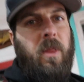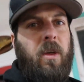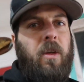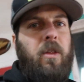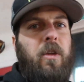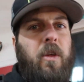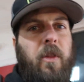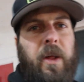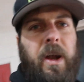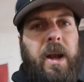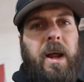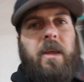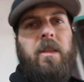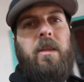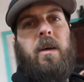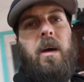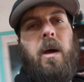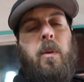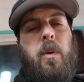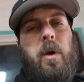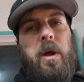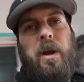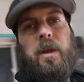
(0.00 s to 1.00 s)
so the next
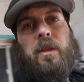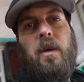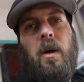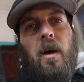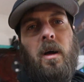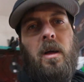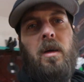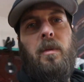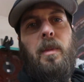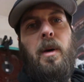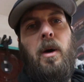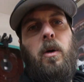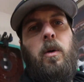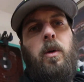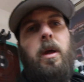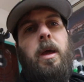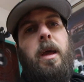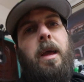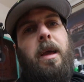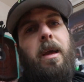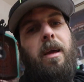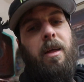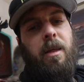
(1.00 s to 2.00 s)
car we're gonna talk about
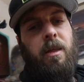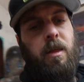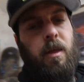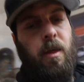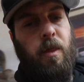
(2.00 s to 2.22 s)
is